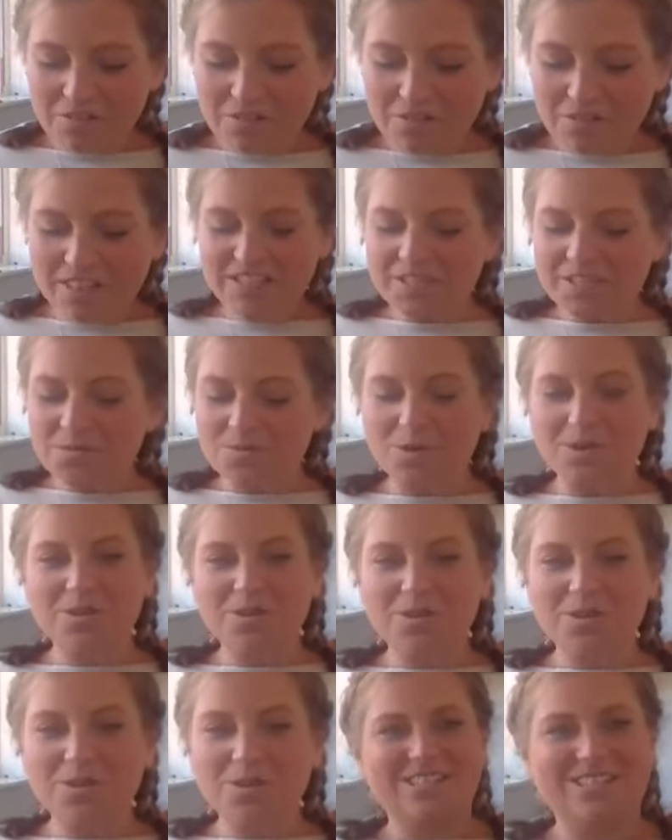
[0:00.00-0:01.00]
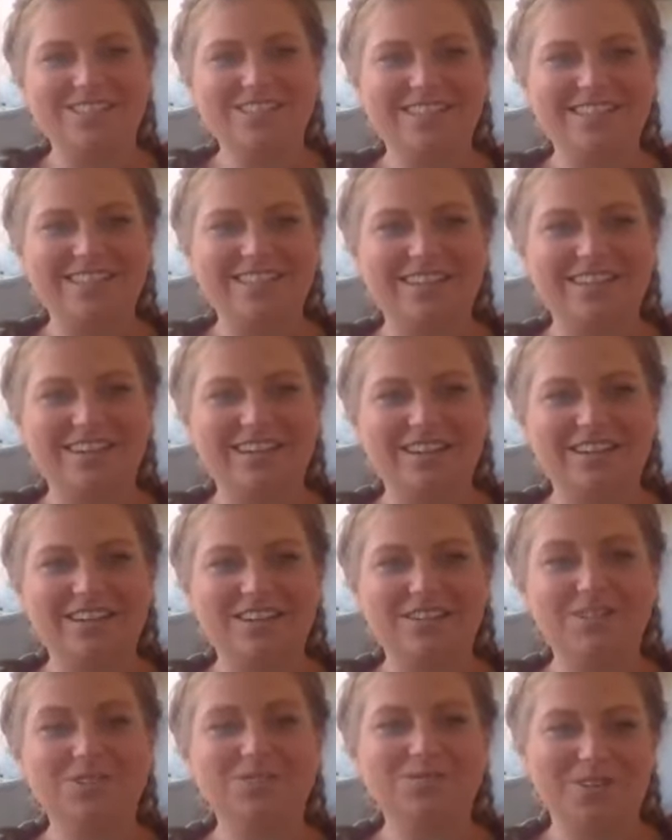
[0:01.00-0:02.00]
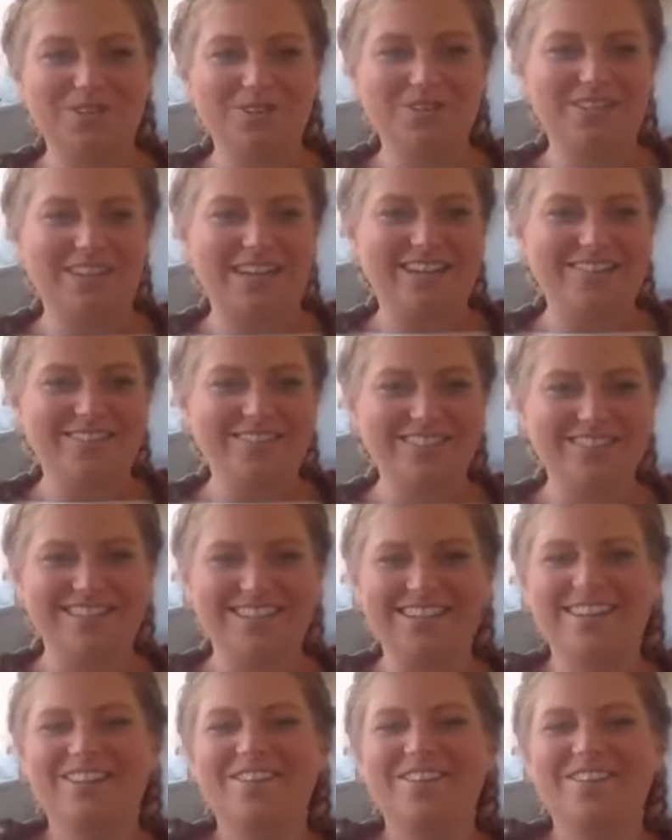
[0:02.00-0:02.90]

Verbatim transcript: now, this is one question that uh, you wrote down.